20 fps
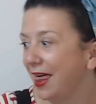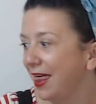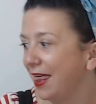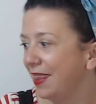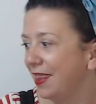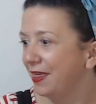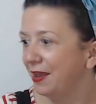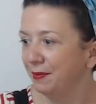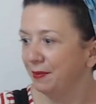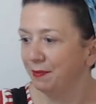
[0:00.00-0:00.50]

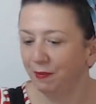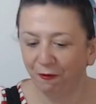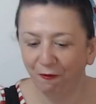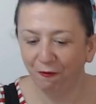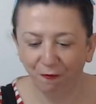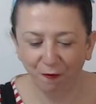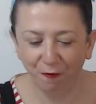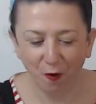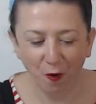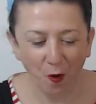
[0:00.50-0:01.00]
Then
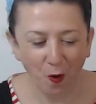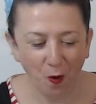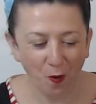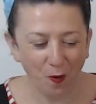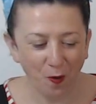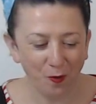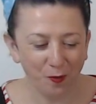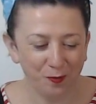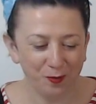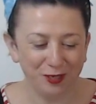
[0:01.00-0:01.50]

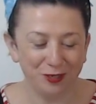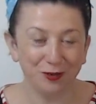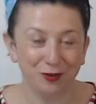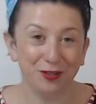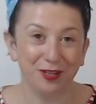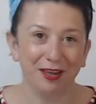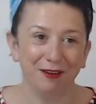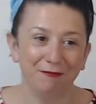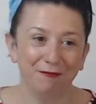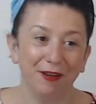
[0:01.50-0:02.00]
before we do the
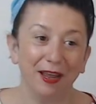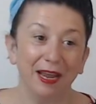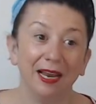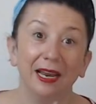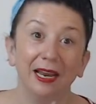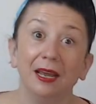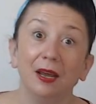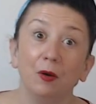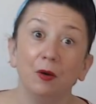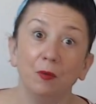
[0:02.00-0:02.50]

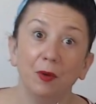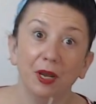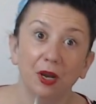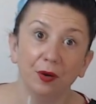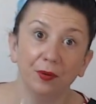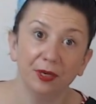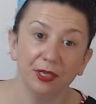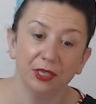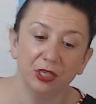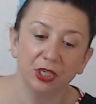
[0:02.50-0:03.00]
unveiling, we're
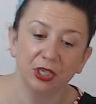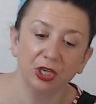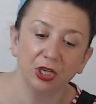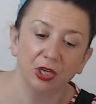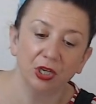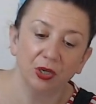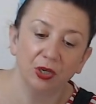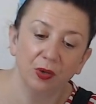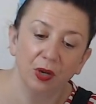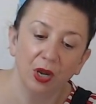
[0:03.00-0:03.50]
going
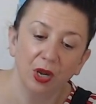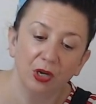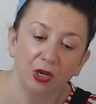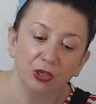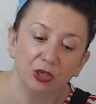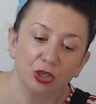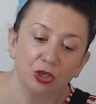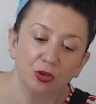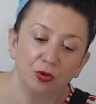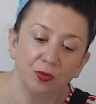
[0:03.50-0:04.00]
to
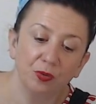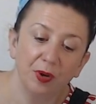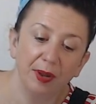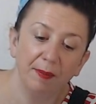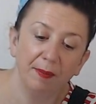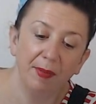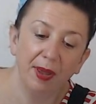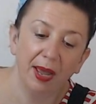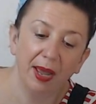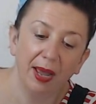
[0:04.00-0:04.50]

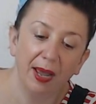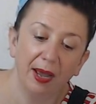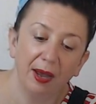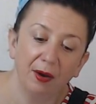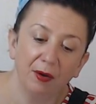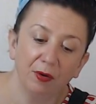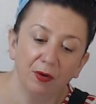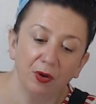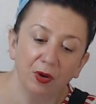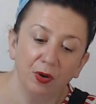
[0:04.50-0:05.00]
trim
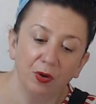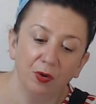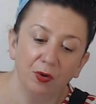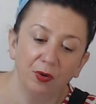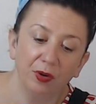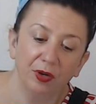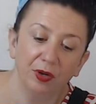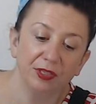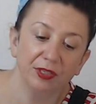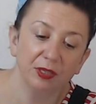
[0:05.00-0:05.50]
out
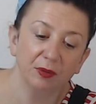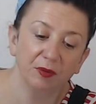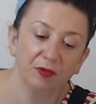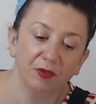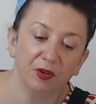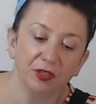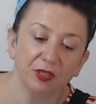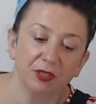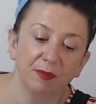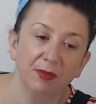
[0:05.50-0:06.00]
corners. So we've
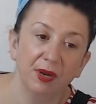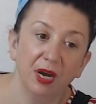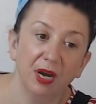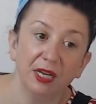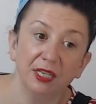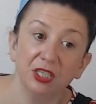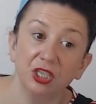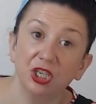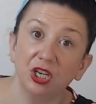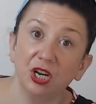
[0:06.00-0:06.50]
got some
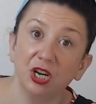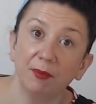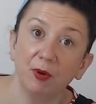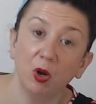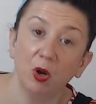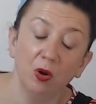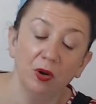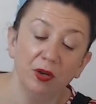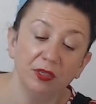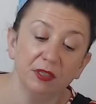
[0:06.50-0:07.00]
nice sharp
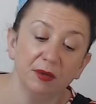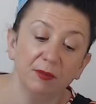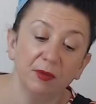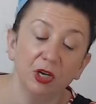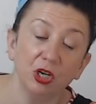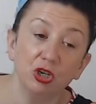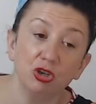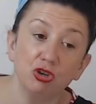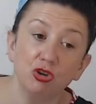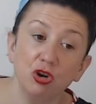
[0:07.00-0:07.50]
corners. So I'm
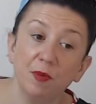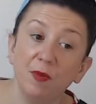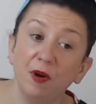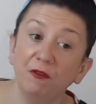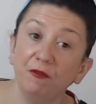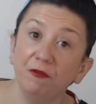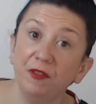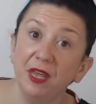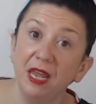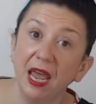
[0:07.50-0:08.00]
going to trim
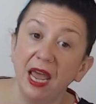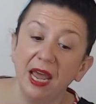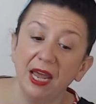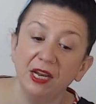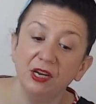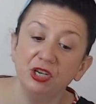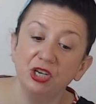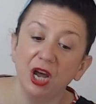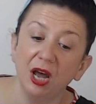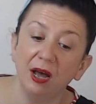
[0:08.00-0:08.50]
off the
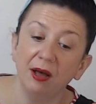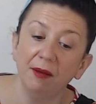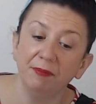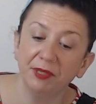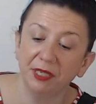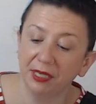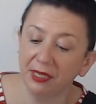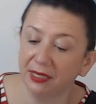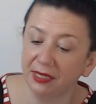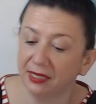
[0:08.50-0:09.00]
edge up
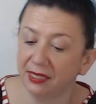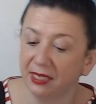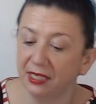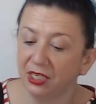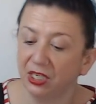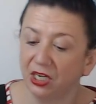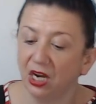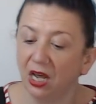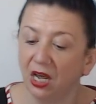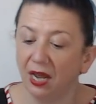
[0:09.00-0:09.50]
to the
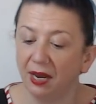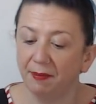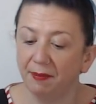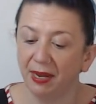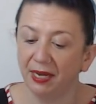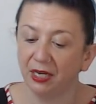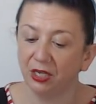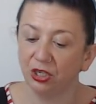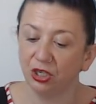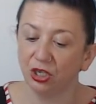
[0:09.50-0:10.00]
stitch line,
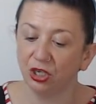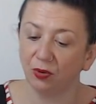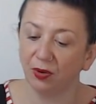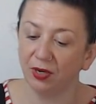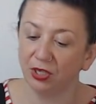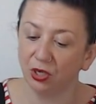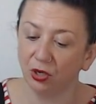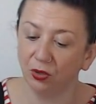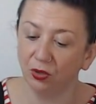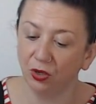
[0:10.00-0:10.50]
making sure I
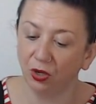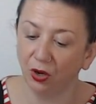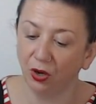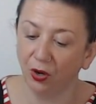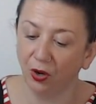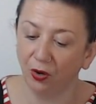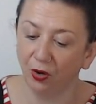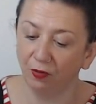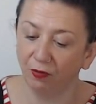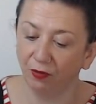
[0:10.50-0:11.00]
don't go
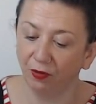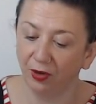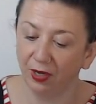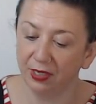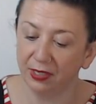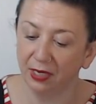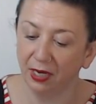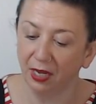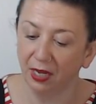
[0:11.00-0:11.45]
over it.